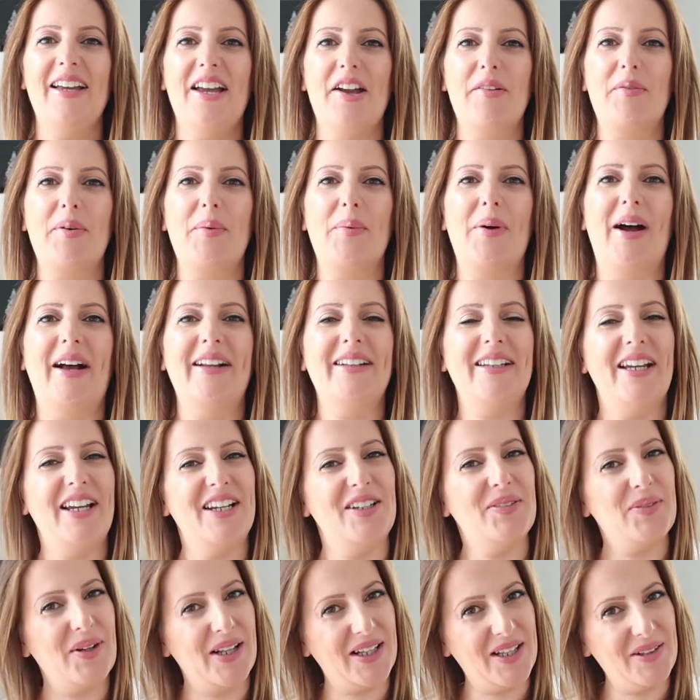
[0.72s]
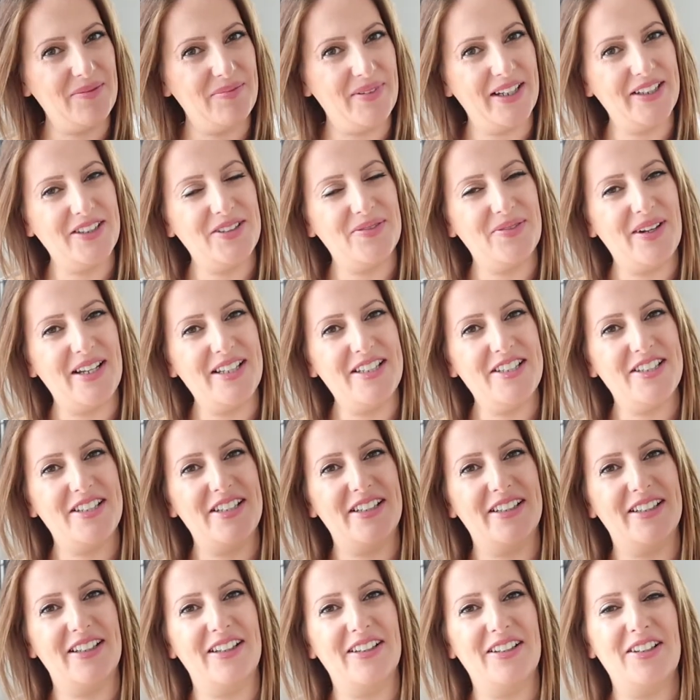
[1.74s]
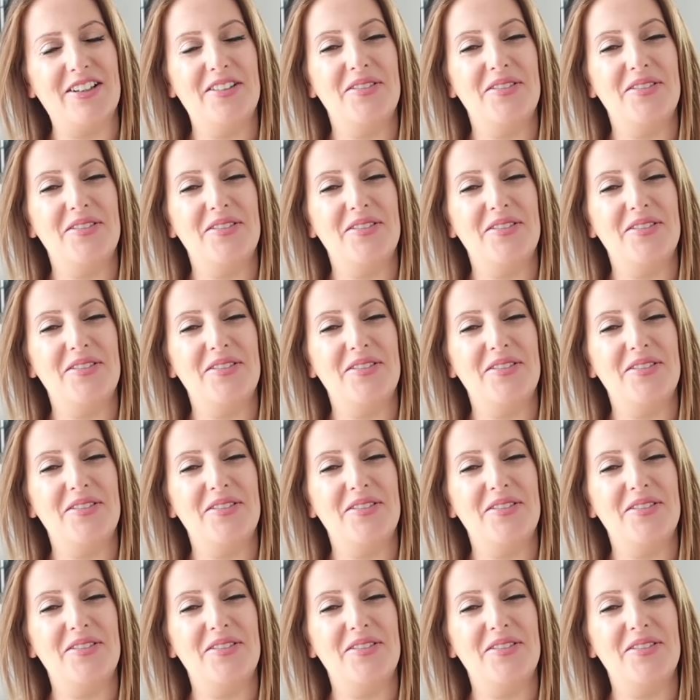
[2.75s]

everyone, and welcome back to my channel.